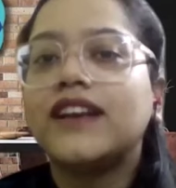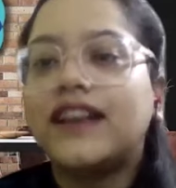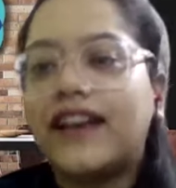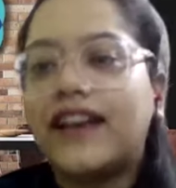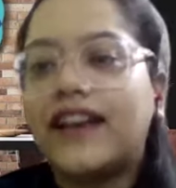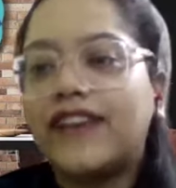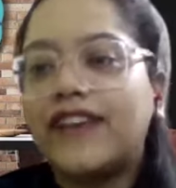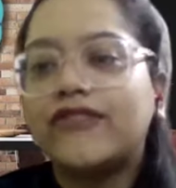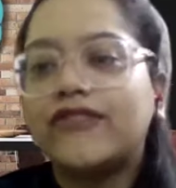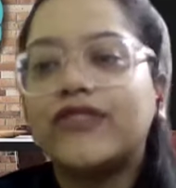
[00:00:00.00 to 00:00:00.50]

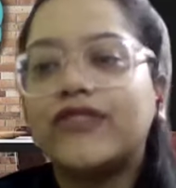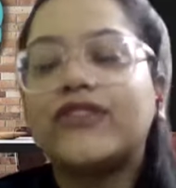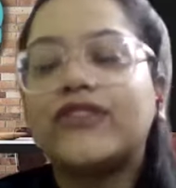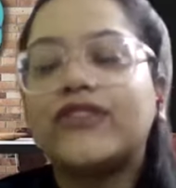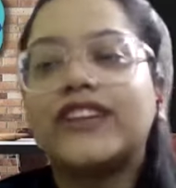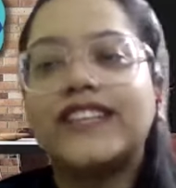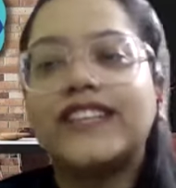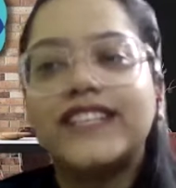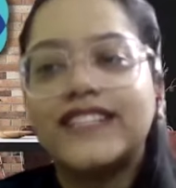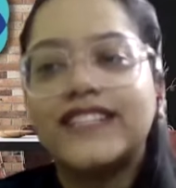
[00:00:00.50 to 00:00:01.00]
Hi
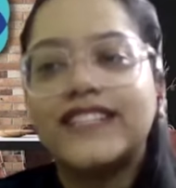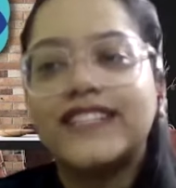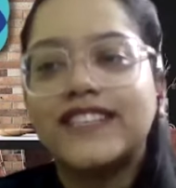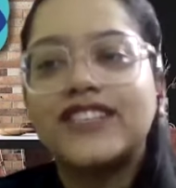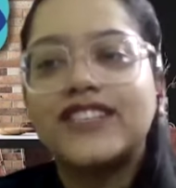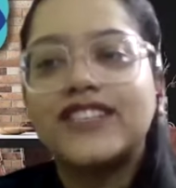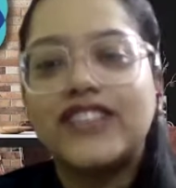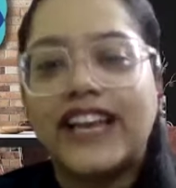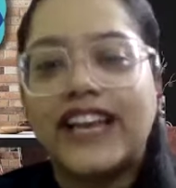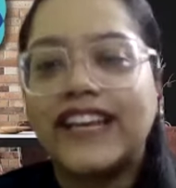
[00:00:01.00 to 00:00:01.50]
everyone, this is
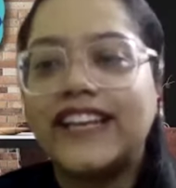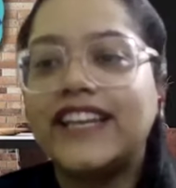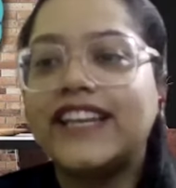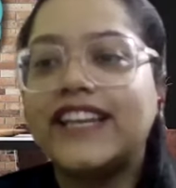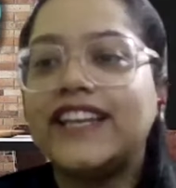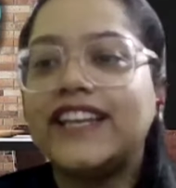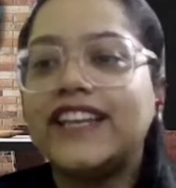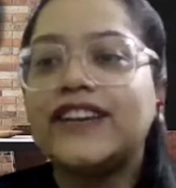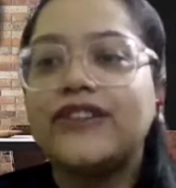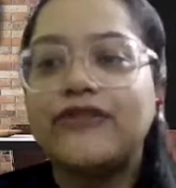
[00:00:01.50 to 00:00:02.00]

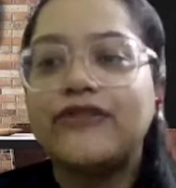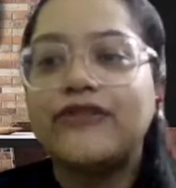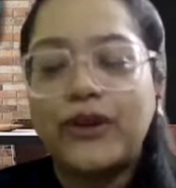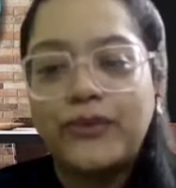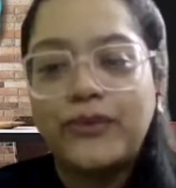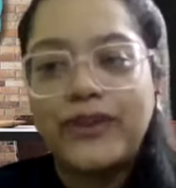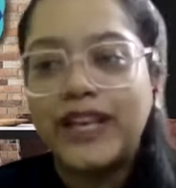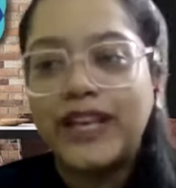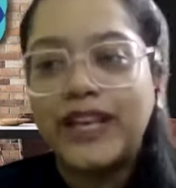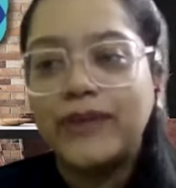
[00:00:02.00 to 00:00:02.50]
Shiny from
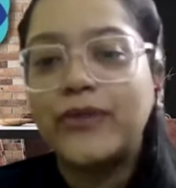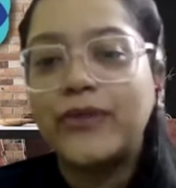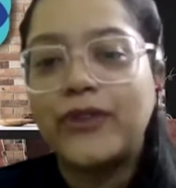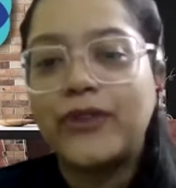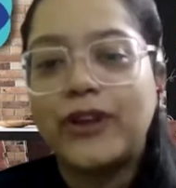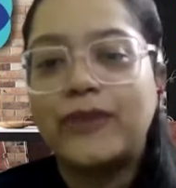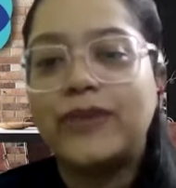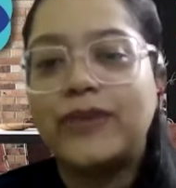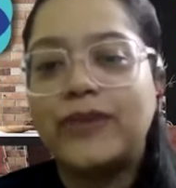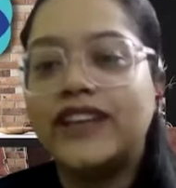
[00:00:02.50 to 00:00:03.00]
Team
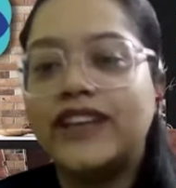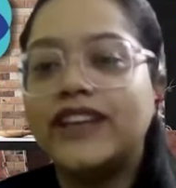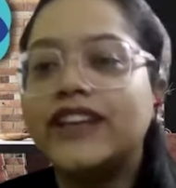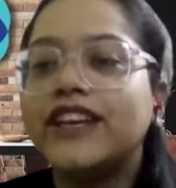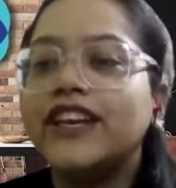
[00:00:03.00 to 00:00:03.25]
GreyB.